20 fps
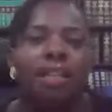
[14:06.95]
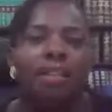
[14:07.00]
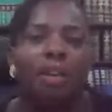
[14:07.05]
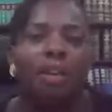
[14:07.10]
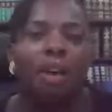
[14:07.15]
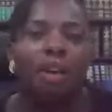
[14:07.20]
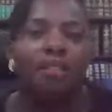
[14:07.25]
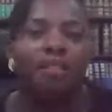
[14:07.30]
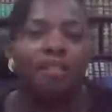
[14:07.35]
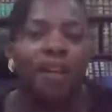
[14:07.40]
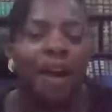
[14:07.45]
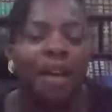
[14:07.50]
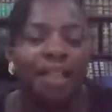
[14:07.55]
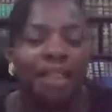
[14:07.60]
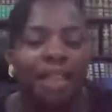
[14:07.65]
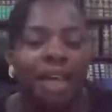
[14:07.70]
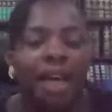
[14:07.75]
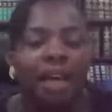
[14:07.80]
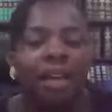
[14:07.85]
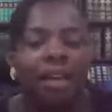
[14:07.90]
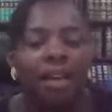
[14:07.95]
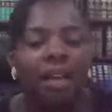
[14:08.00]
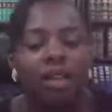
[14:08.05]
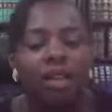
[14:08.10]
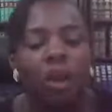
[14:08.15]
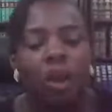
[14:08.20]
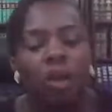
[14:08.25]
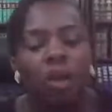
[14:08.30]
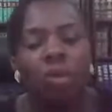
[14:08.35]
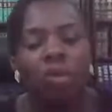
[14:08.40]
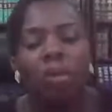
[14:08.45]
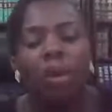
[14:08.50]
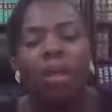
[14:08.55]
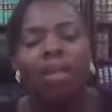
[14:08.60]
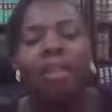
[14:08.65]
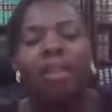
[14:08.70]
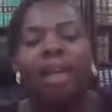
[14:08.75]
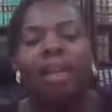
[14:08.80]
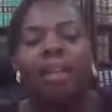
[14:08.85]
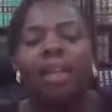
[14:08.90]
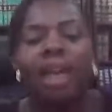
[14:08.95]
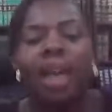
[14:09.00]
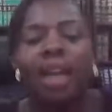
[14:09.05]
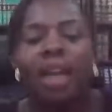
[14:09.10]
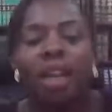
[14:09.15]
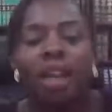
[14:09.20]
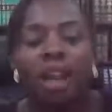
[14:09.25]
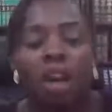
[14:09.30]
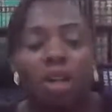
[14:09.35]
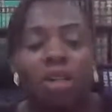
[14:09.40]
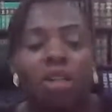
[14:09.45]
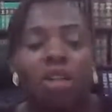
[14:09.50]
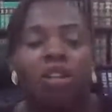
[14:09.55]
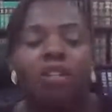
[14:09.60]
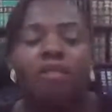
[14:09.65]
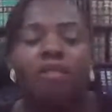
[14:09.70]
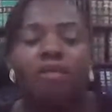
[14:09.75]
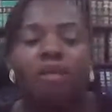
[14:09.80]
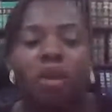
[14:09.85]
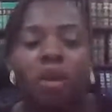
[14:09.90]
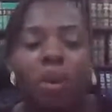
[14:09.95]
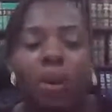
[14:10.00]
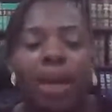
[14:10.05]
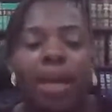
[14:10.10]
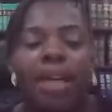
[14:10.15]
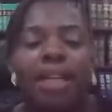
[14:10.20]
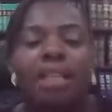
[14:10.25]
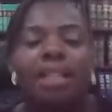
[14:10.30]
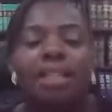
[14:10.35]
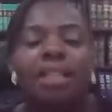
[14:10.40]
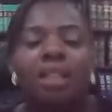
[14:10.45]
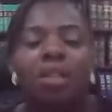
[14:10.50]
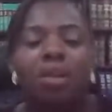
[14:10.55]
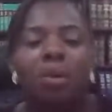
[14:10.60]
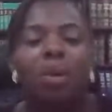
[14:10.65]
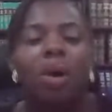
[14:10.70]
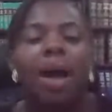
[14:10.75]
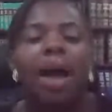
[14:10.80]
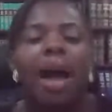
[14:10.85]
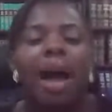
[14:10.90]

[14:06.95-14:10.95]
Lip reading: It's a very vital document that a lot of lawyers, you know,